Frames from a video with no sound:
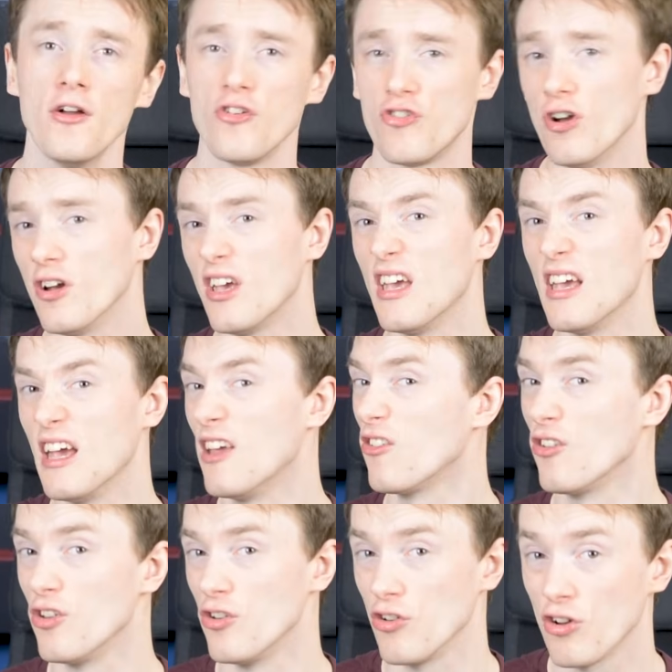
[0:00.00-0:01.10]
Chunking
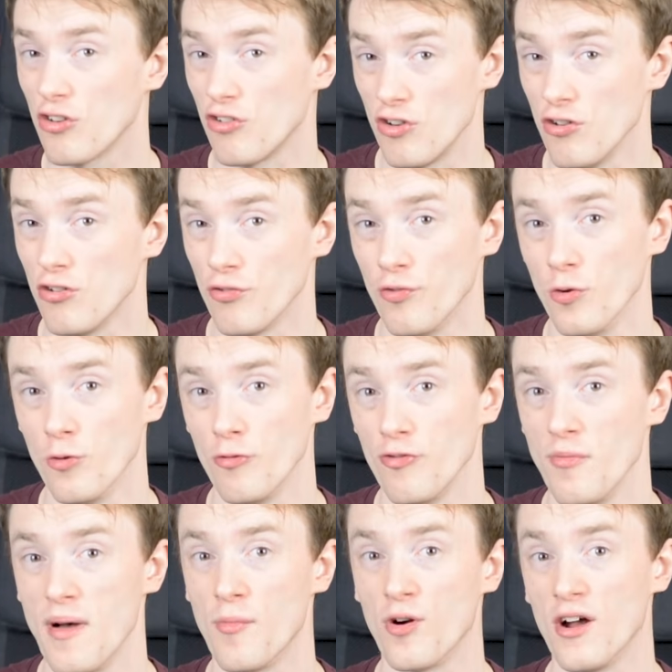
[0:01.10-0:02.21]
isn't just useful for
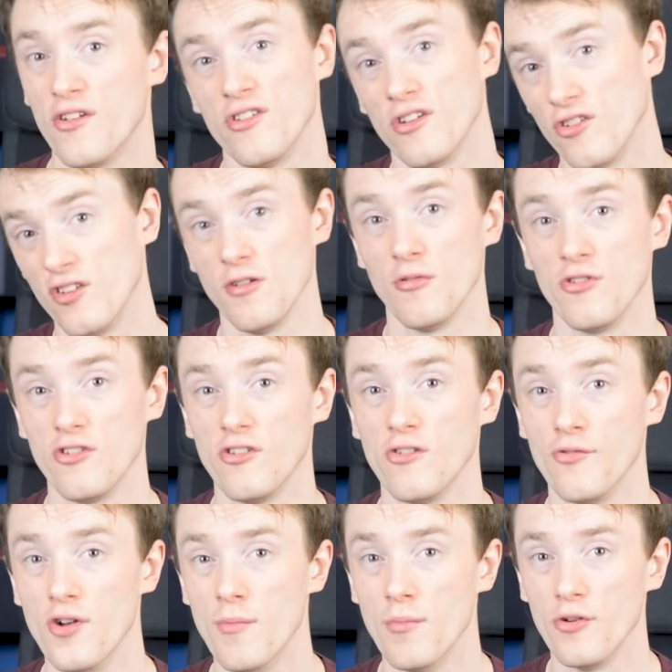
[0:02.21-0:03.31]
memorizing sequences of
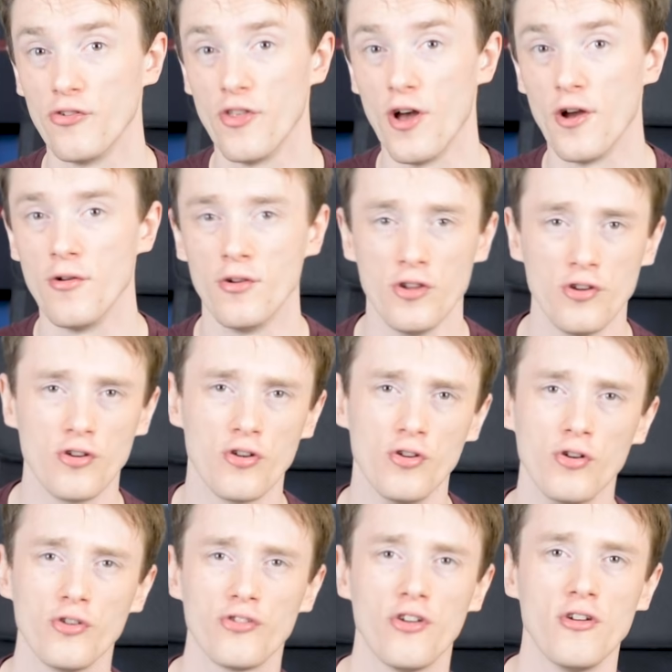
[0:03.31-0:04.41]
numbers though, you can
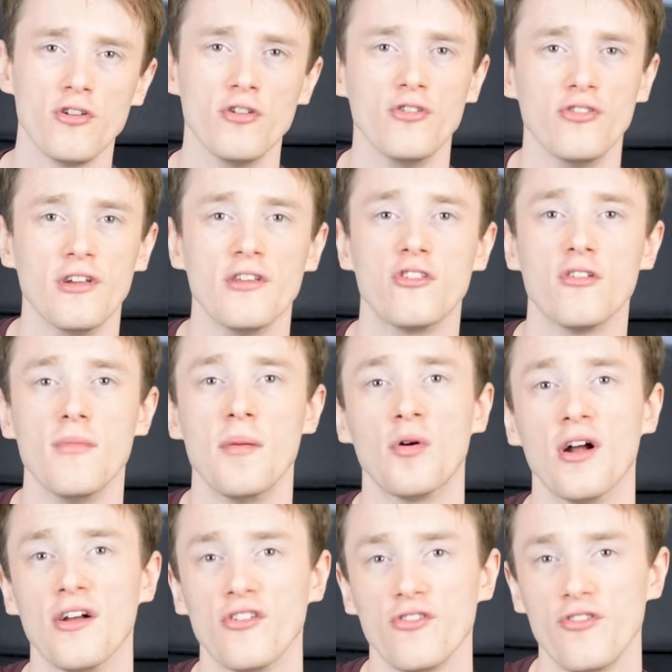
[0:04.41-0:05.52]
also use it to
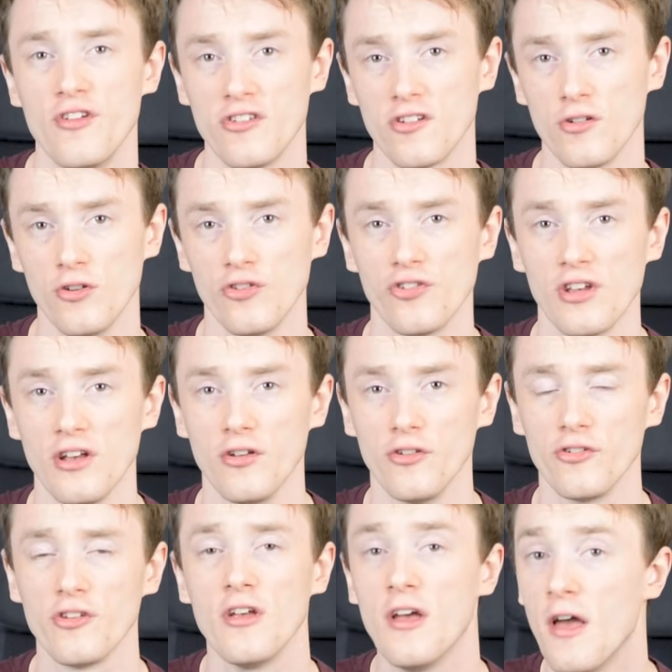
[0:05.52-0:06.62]
memorize physical
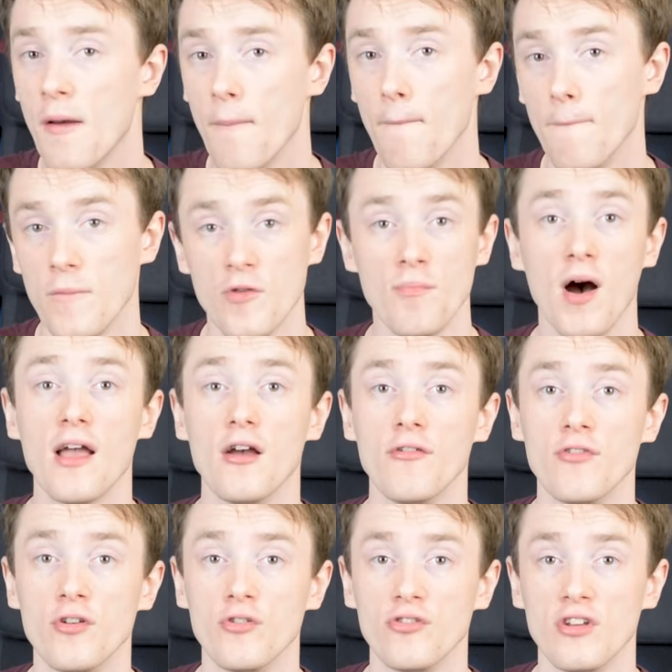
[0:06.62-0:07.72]
skills. You might have
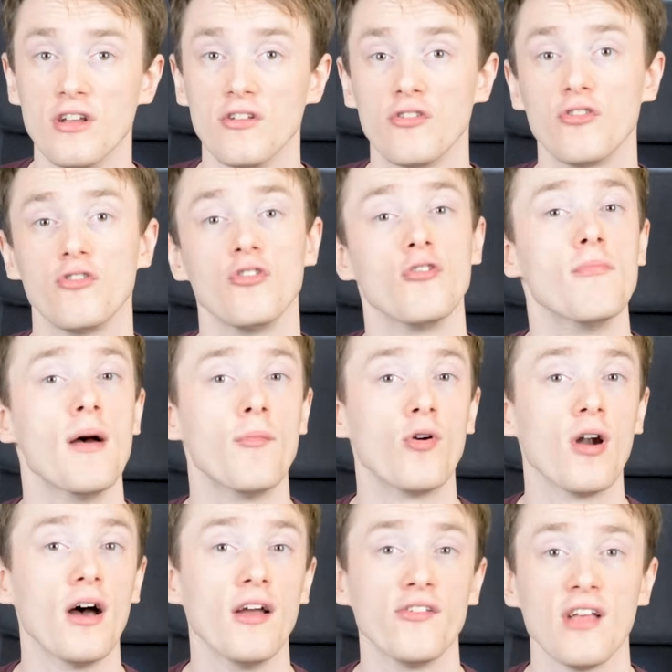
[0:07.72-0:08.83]
used it to
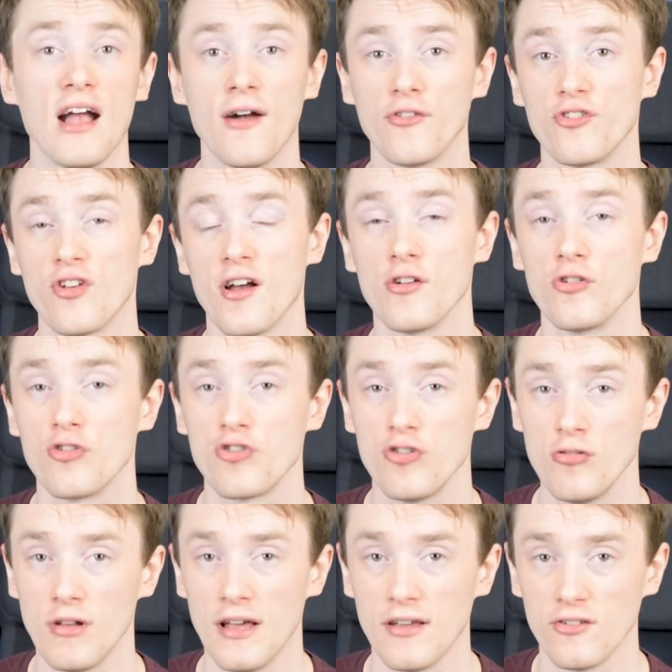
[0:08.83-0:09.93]
memorize how to tie your
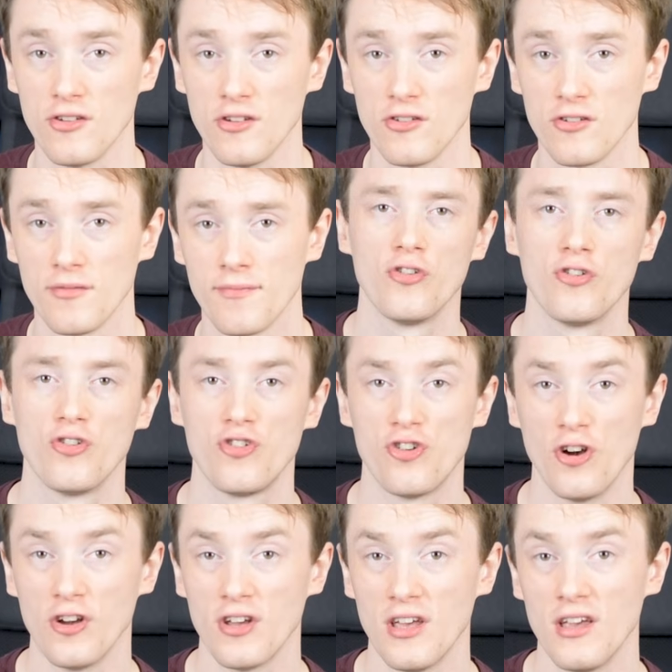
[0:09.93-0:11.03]
shoelaces.
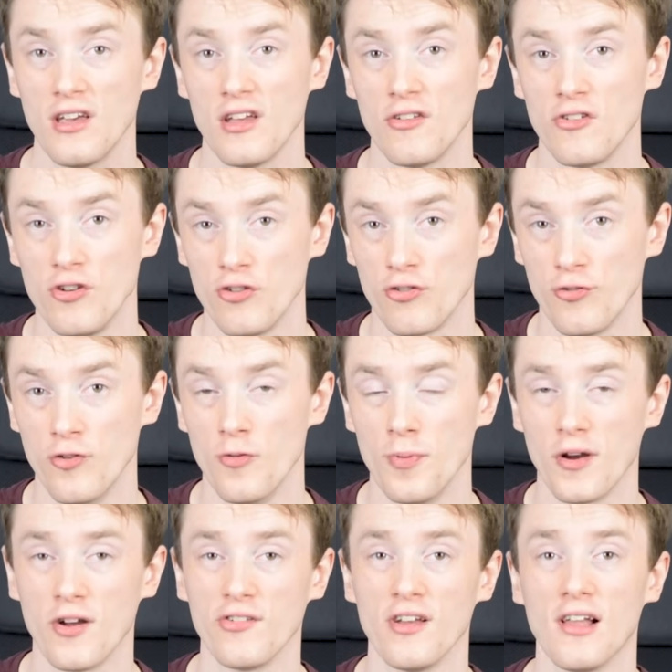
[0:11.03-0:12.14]
Chunking is useful
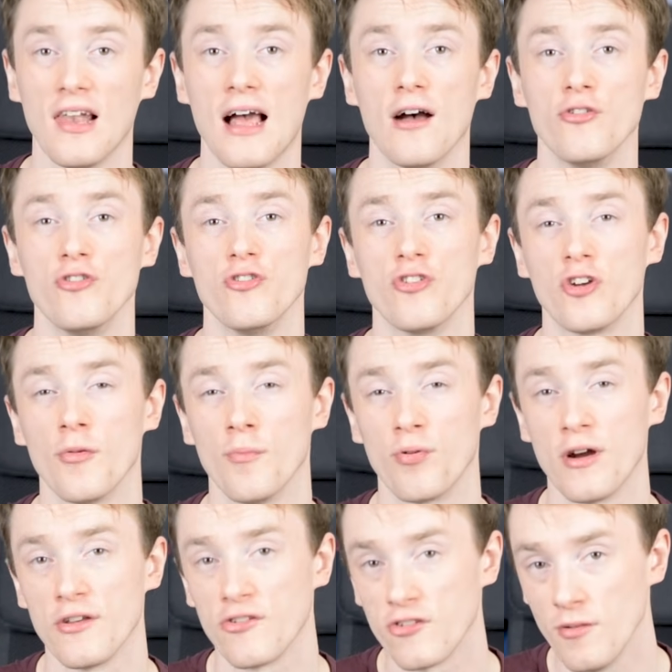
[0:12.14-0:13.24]
because it allows you to
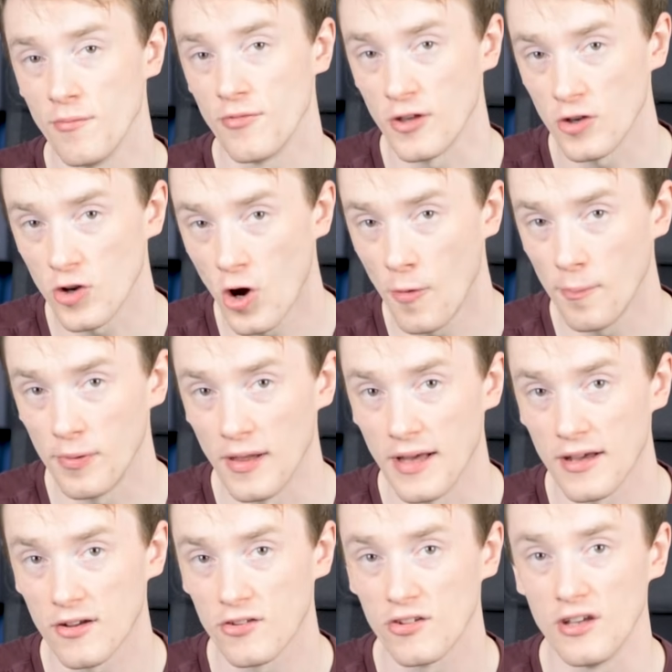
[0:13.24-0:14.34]
compress something
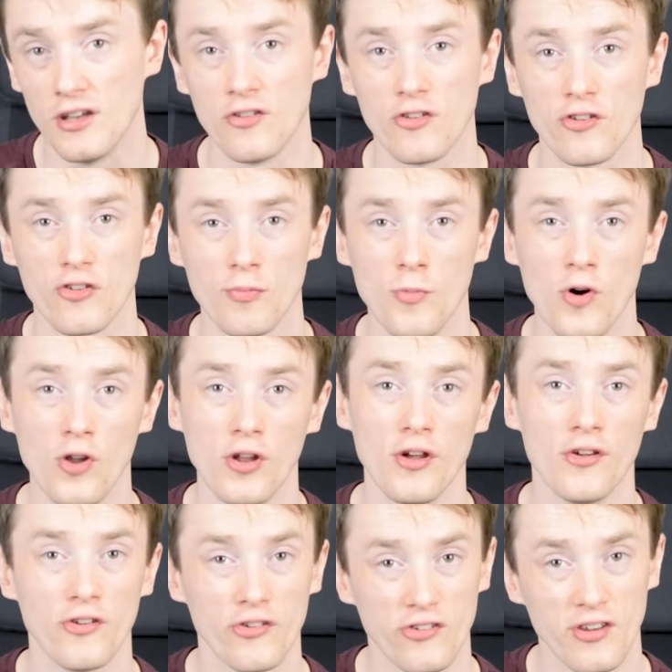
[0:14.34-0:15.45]
complex into
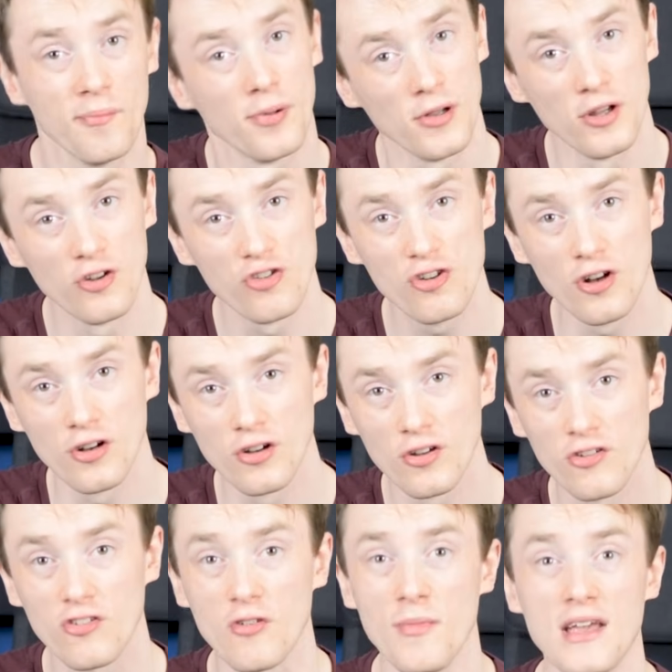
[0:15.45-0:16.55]
smaller, simpler
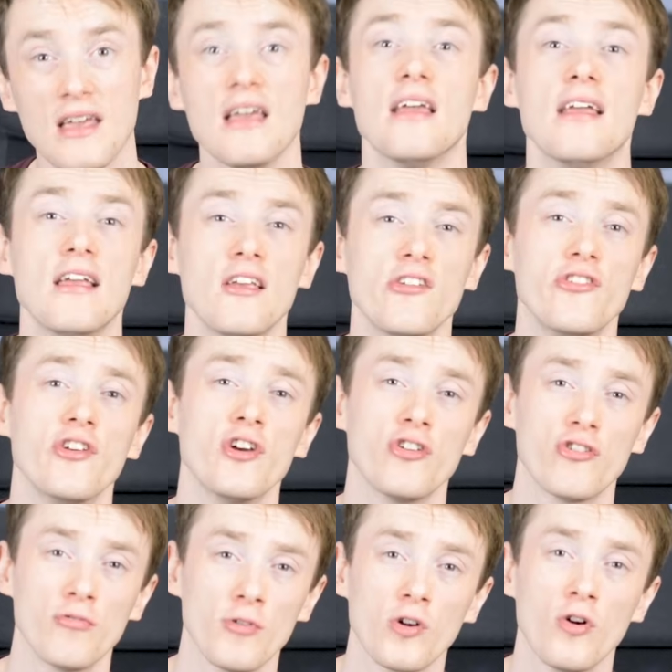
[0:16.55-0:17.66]
chunks to make it easier
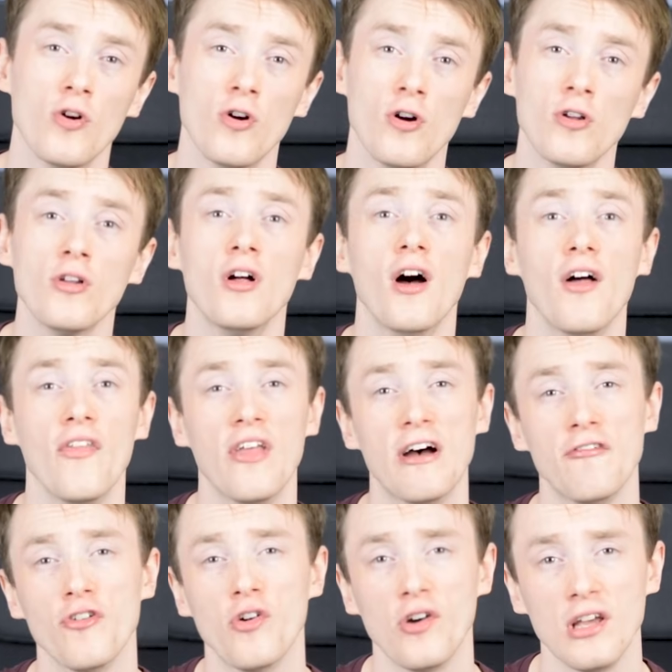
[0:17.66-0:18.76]
to recall and
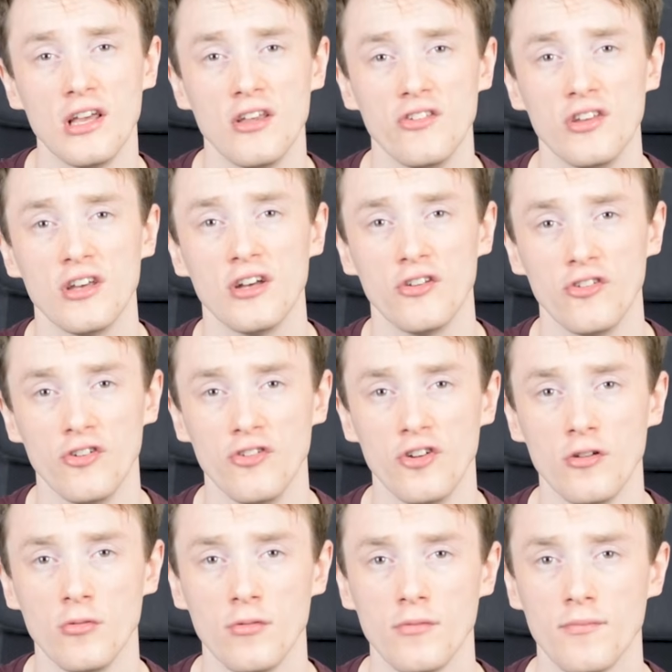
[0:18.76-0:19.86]
therefore easier to
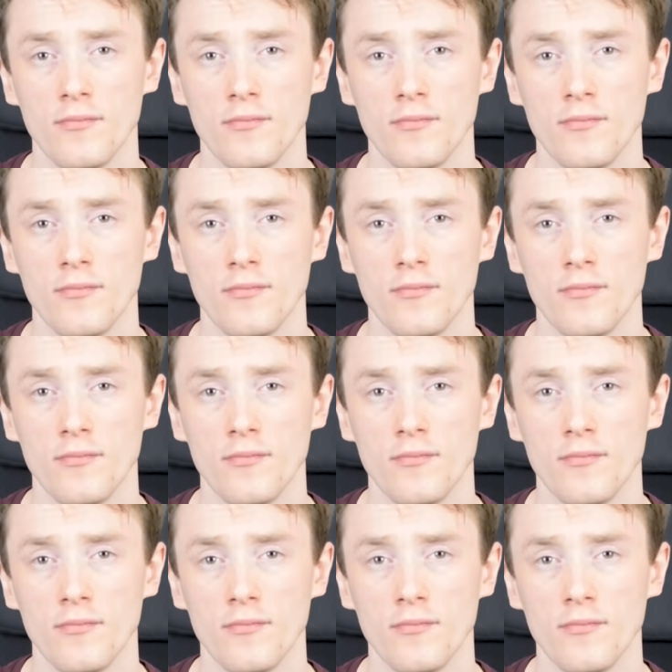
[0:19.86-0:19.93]
do.